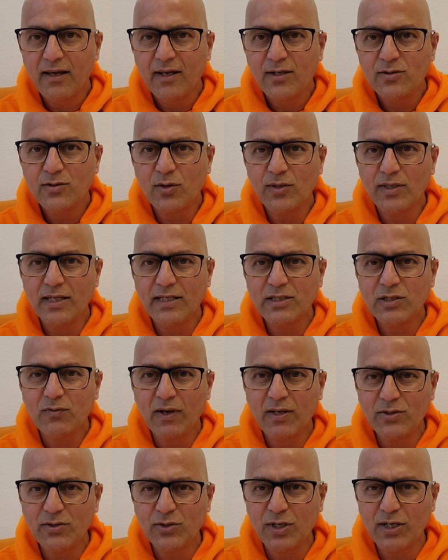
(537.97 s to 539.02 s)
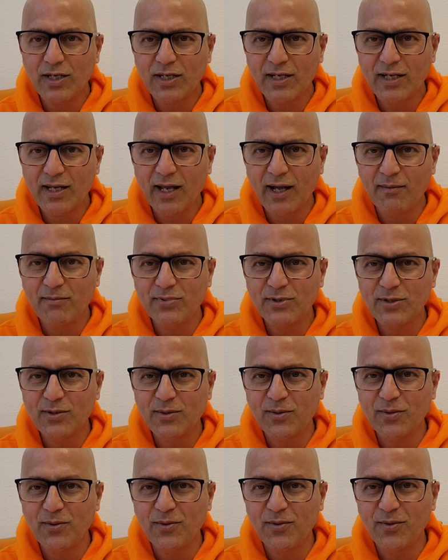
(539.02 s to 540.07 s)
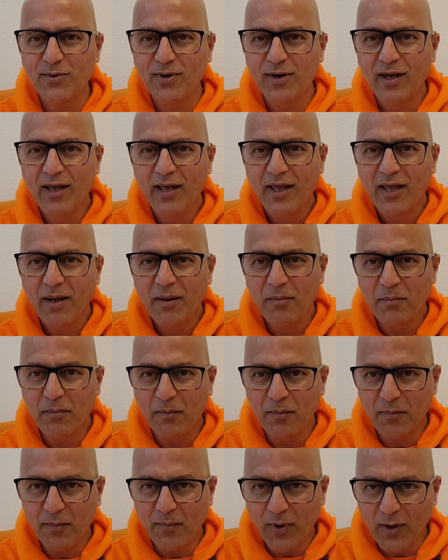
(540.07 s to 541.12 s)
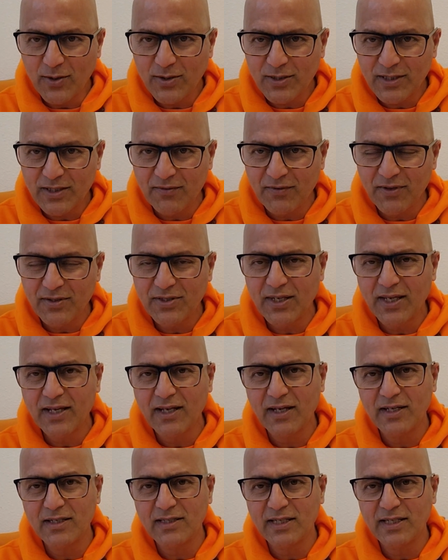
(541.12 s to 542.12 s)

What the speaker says: So this question comes to most of the seekers.